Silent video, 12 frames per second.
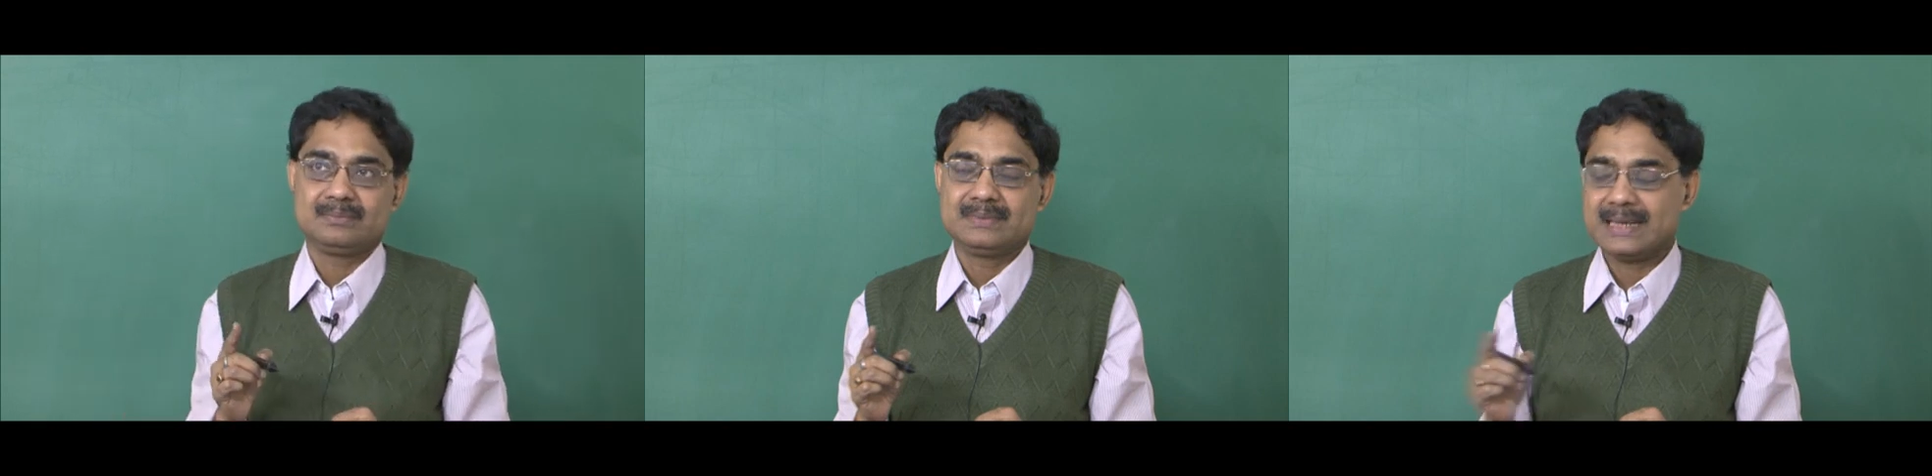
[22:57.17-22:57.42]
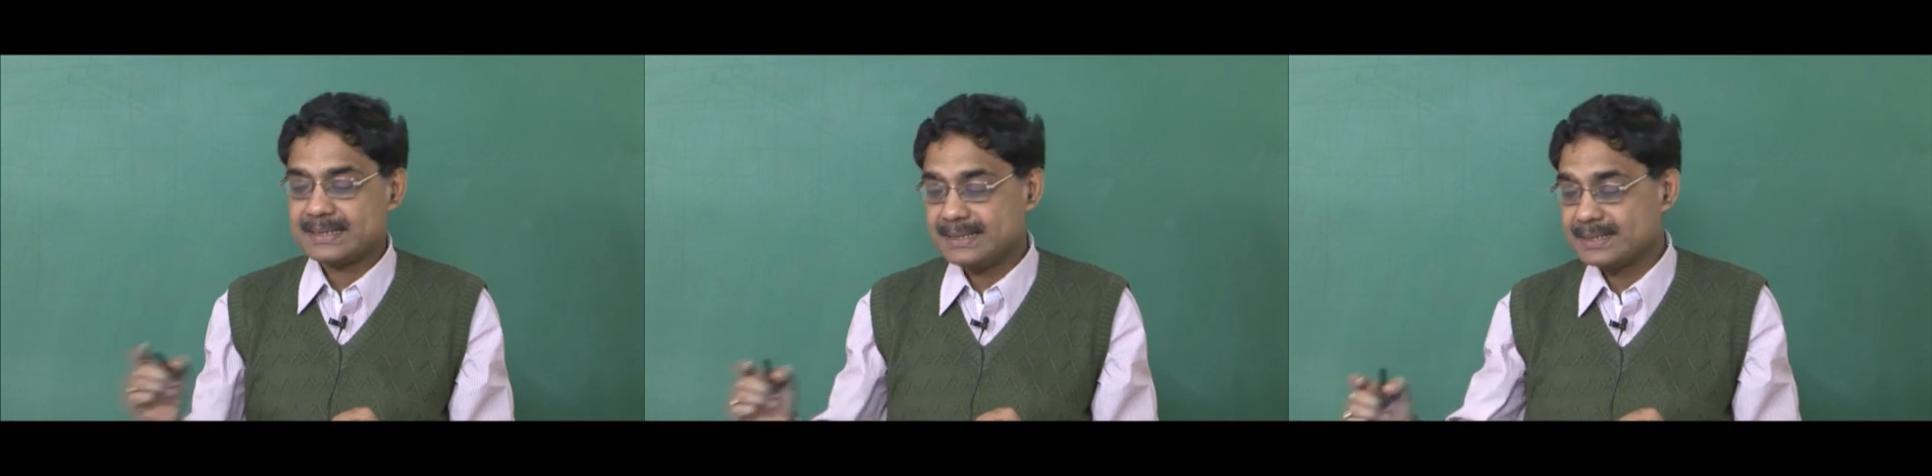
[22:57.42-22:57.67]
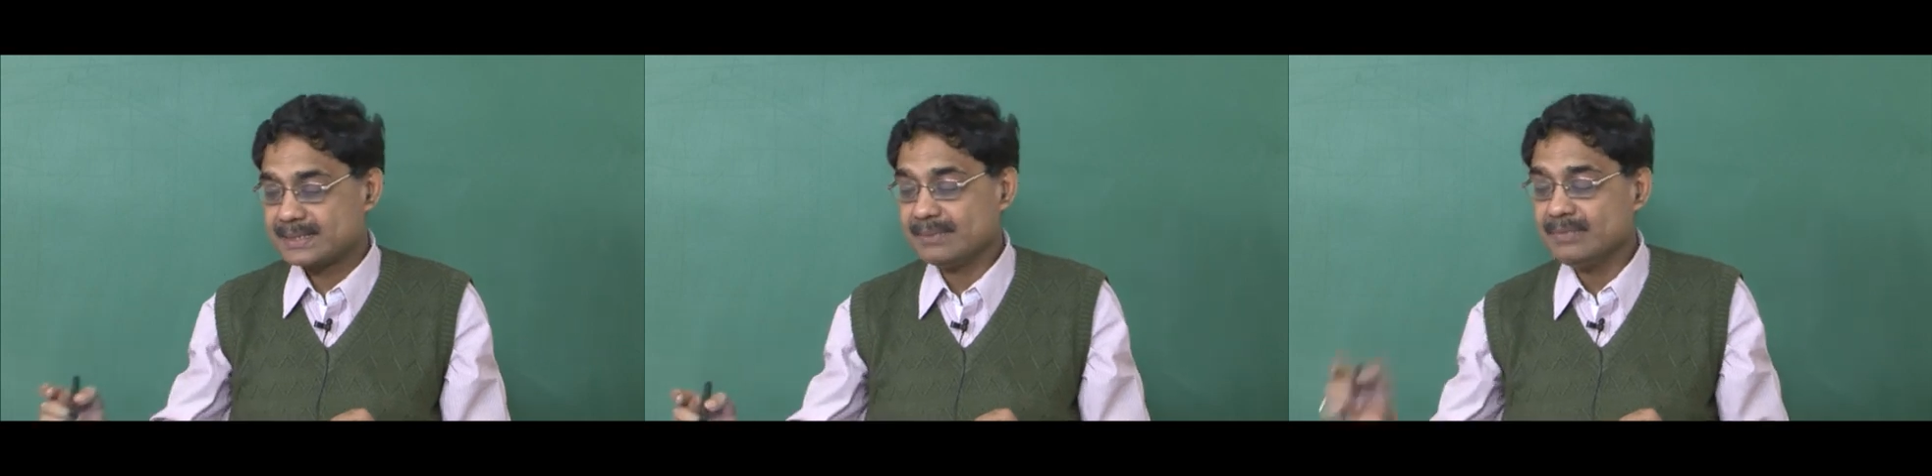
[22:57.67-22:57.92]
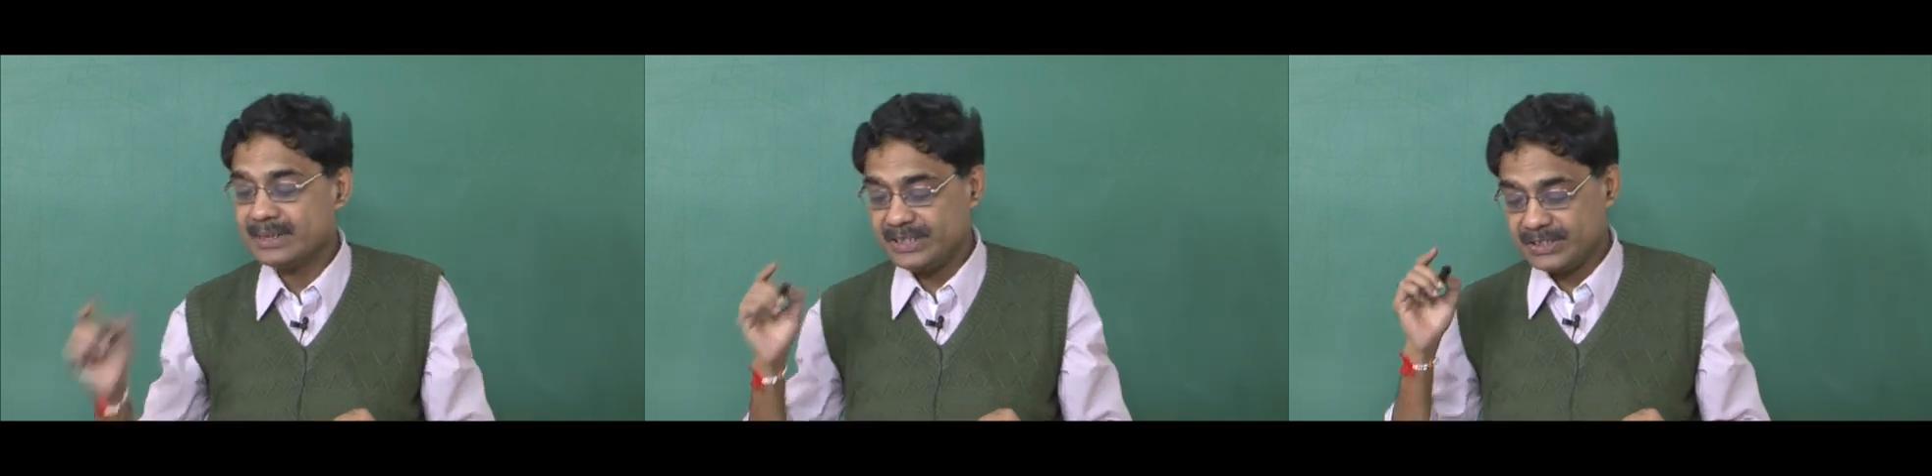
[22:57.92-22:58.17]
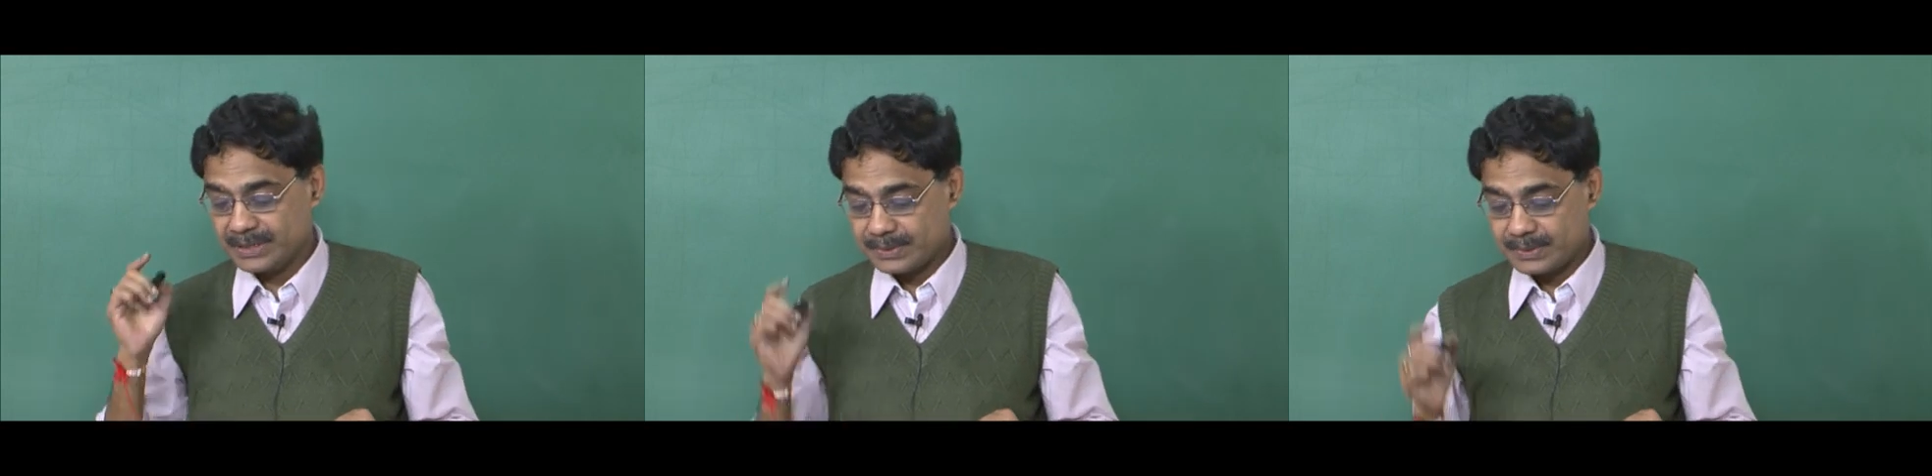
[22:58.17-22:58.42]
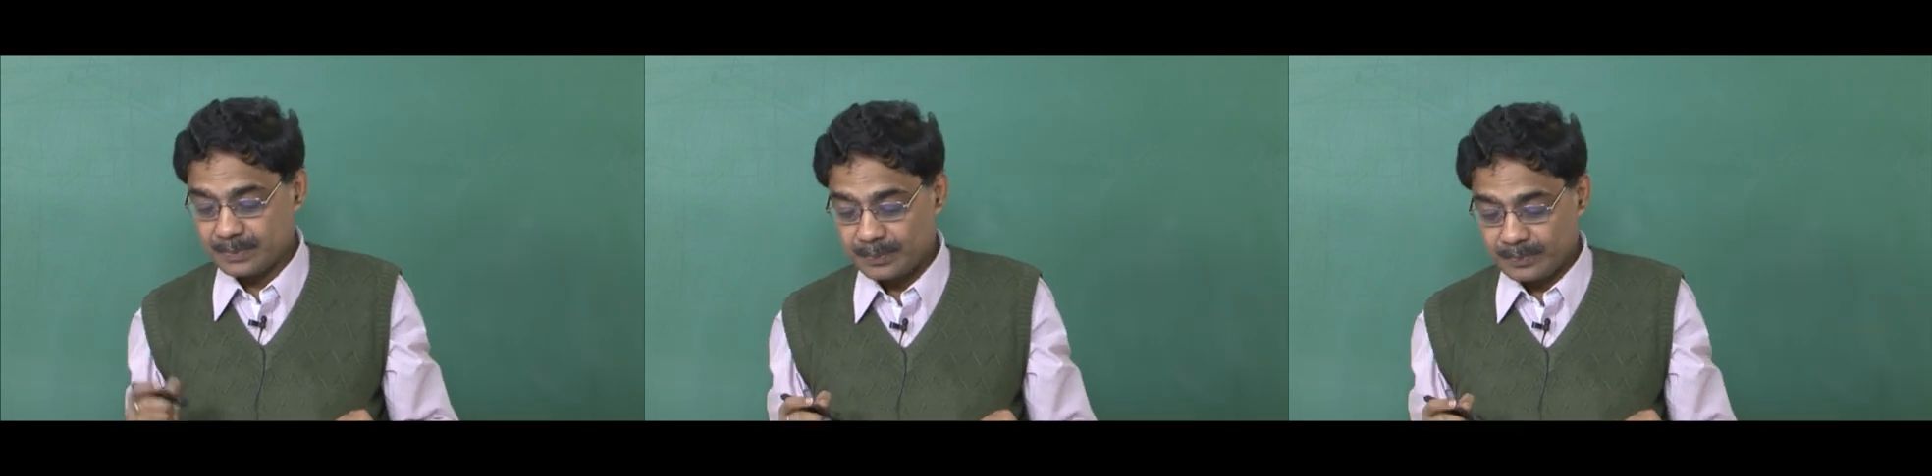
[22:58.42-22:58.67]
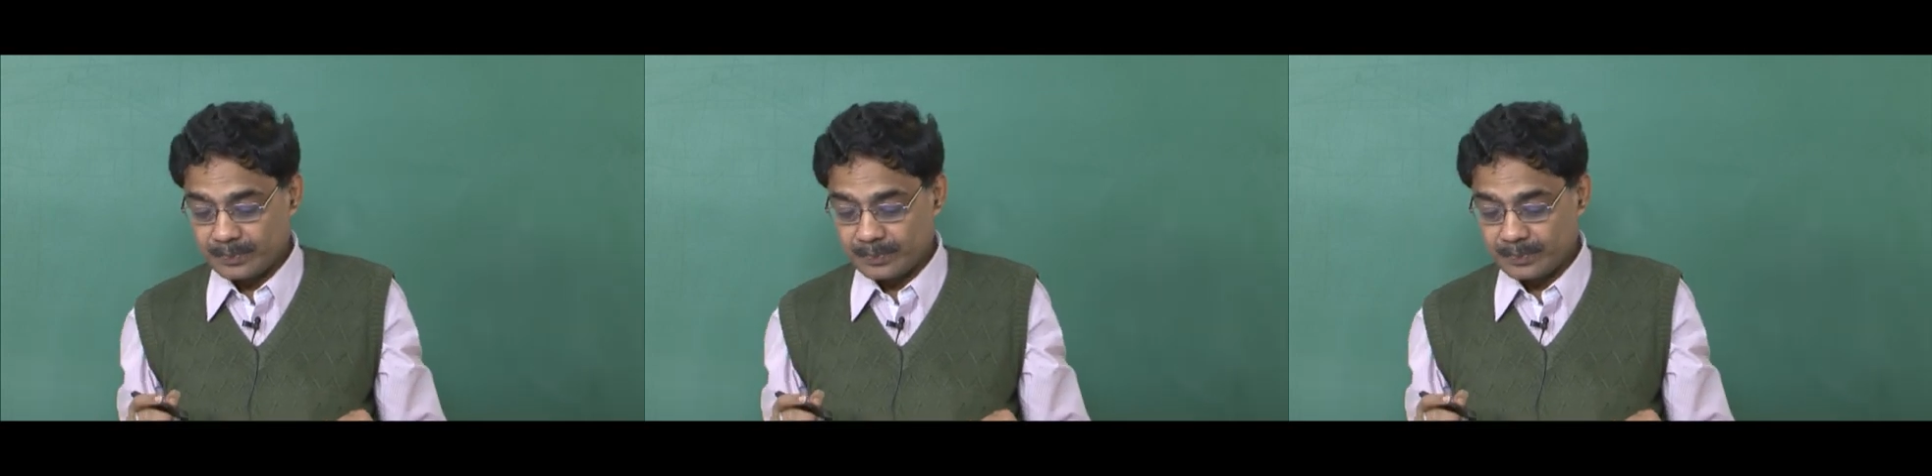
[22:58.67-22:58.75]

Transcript: that system reaches.